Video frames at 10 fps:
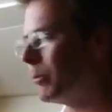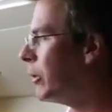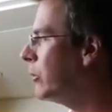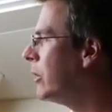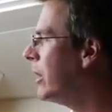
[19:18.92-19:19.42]
the
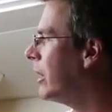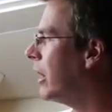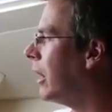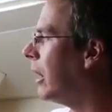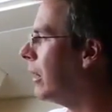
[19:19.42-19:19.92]
boat.
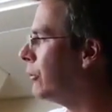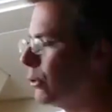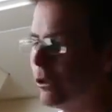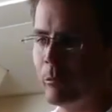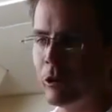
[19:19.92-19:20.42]

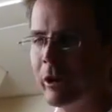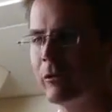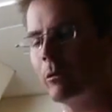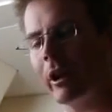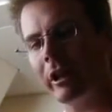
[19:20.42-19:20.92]
So in the morning,
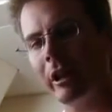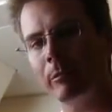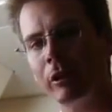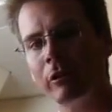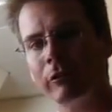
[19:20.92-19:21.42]
if you want to get
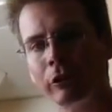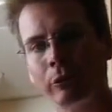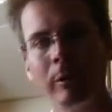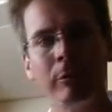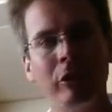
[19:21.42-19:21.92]
up and go for a
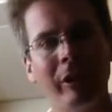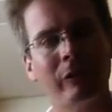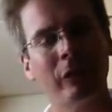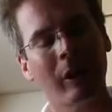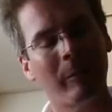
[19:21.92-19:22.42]
swim, you don't
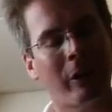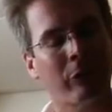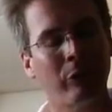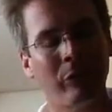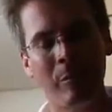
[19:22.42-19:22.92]
have to come out
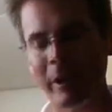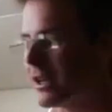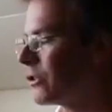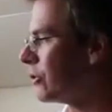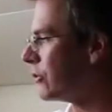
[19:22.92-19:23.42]
through everybody
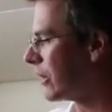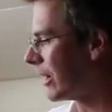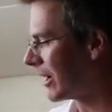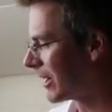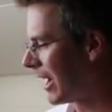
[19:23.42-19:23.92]
else's
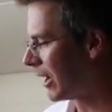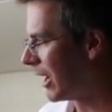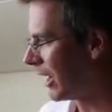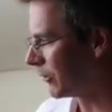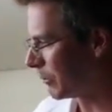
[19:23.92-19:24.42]

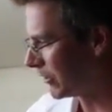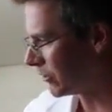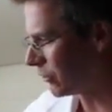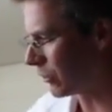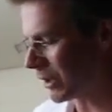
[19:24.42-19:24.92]

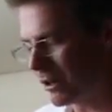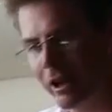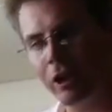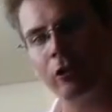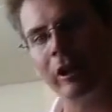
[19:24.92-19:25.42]
spaces. You
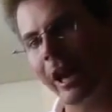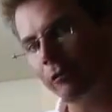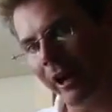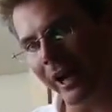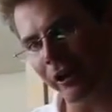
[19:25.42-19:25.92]
can head
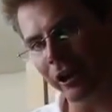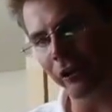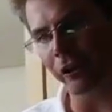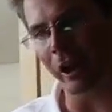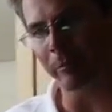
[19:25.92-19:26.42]
right out
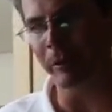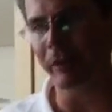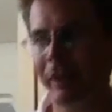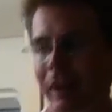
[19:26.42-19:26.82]
into the cockpit